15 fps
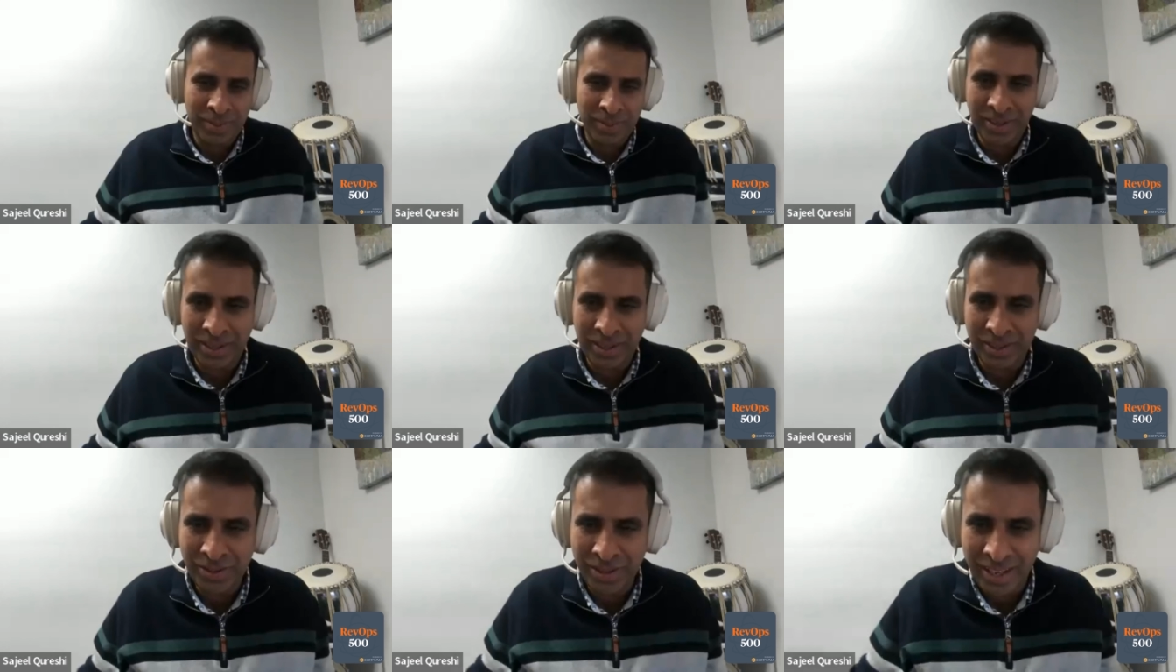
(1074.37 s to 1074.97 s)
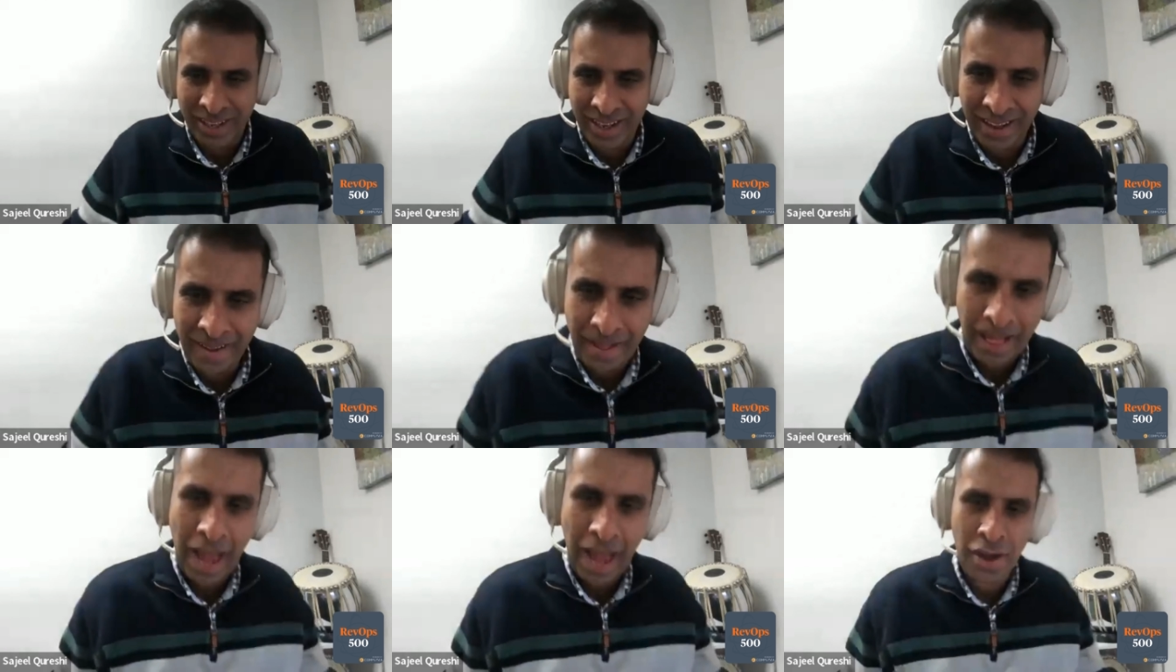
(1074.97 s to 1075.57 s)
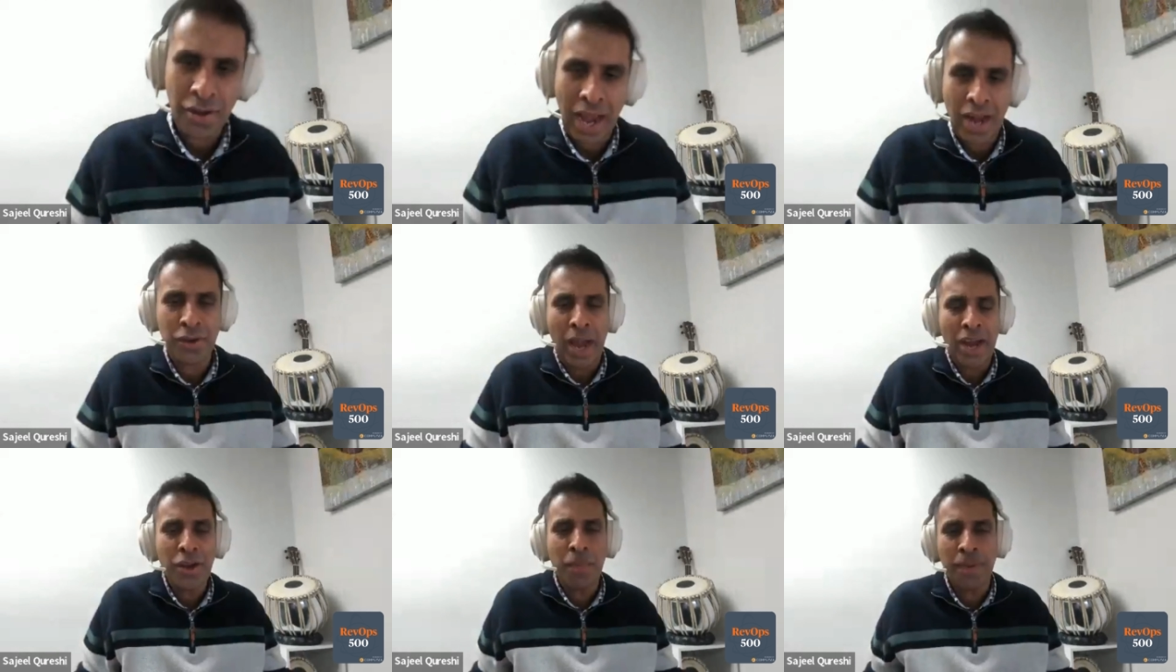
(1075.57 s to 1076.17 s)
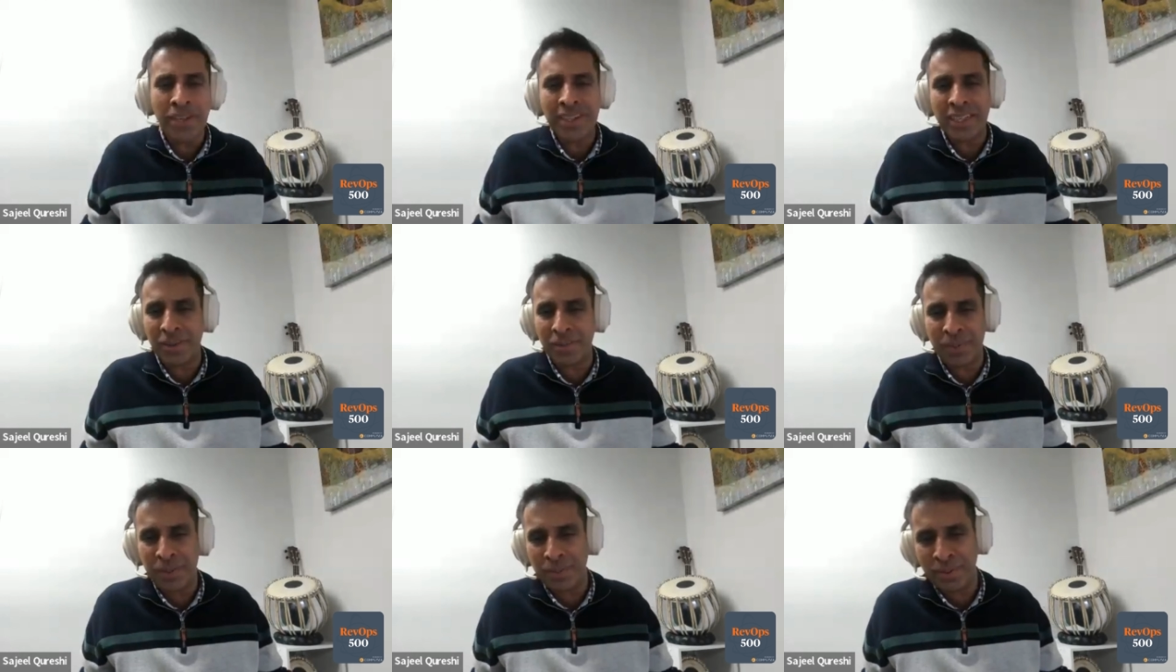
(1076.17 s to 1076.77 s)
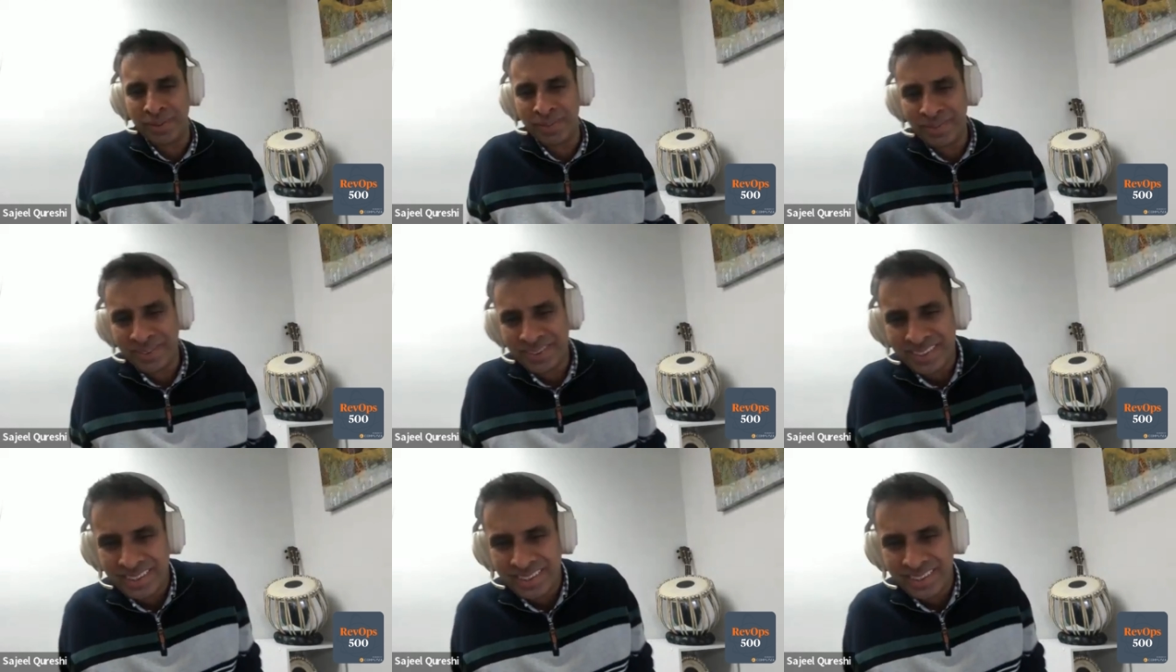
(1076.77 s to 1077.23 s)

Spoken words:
people, they don't want to do that. How do you pitch that to people?